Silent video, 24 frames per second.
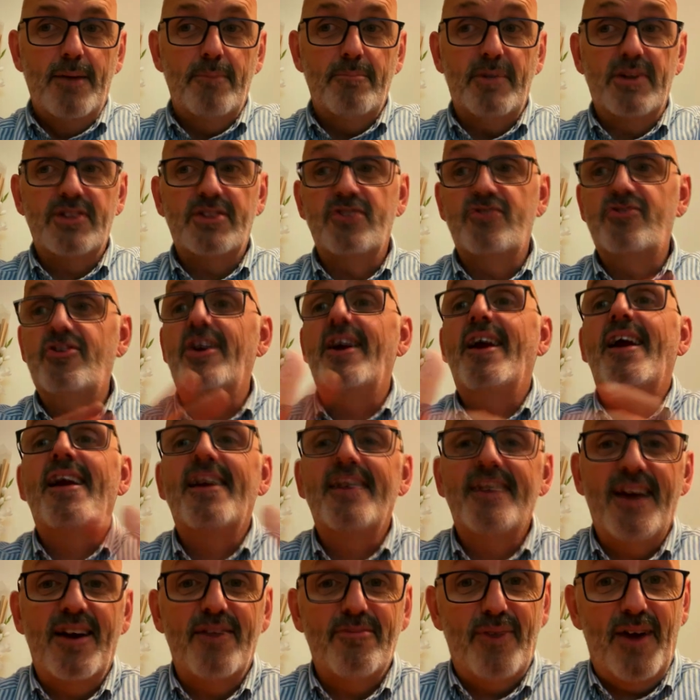But the General
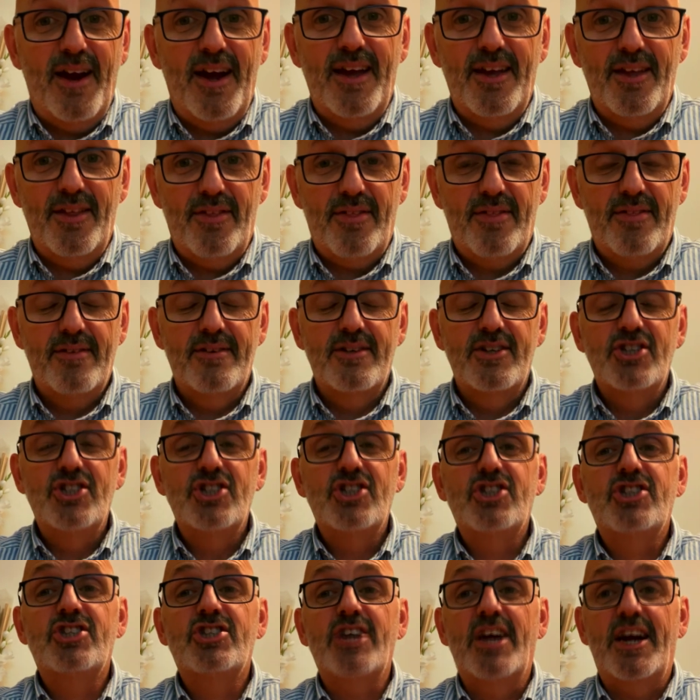Narváez
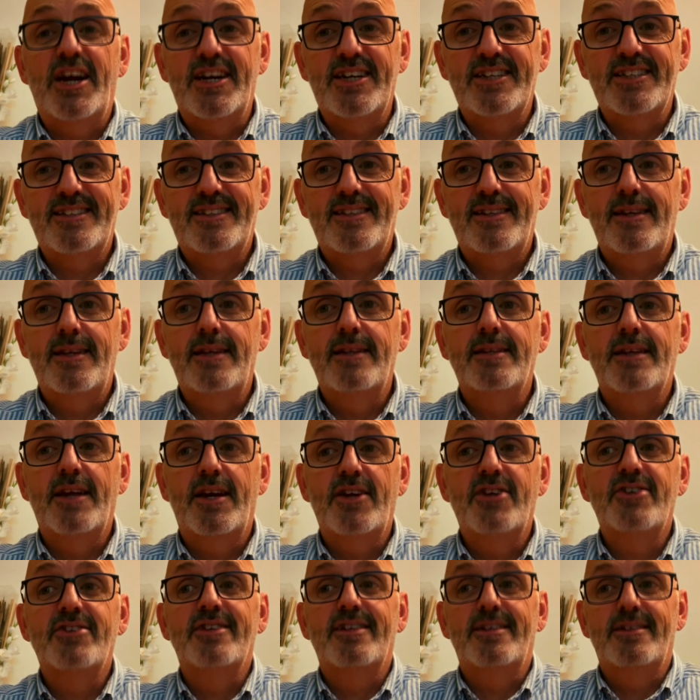shared in the
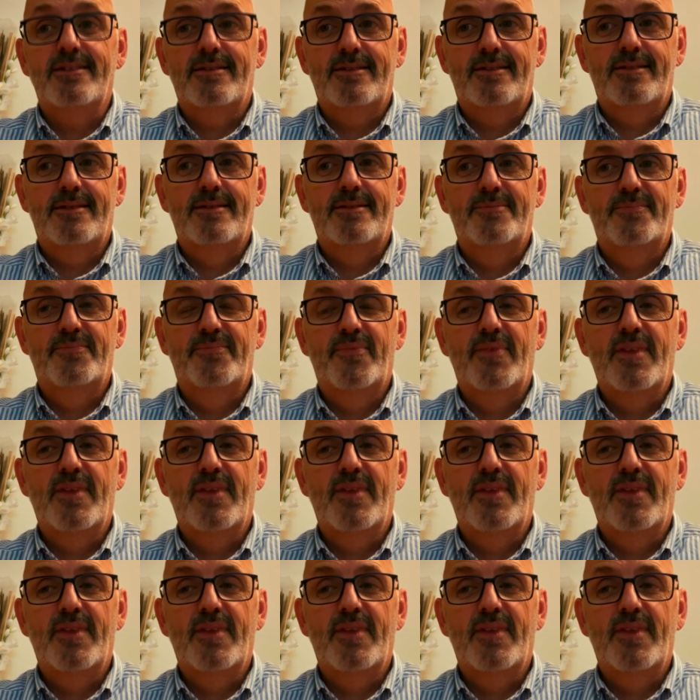illness.